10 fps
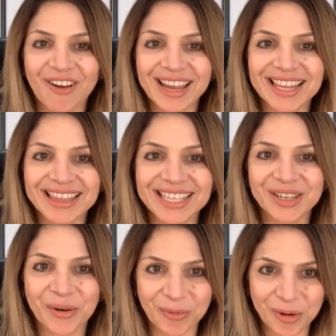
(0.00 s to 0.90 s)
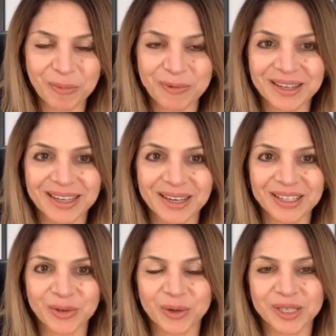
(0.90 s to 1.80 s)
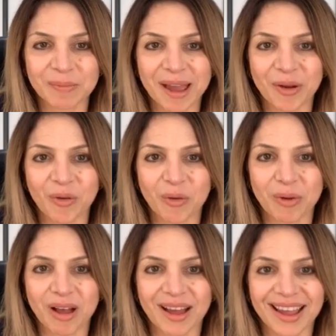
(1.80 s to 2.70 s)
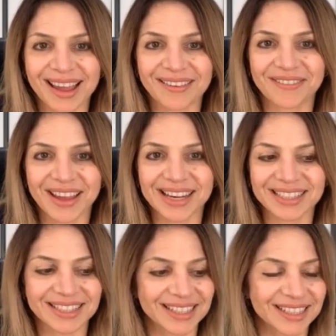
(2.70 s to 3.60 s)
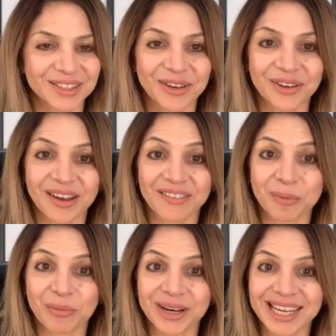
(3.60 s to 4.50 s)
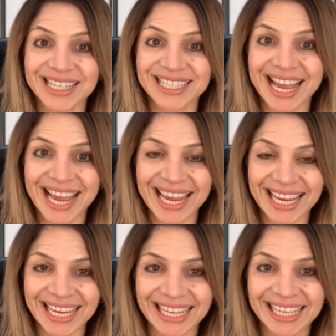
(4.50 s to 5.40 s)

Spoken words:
in this group, it talks about all my events. So have a brilliant day.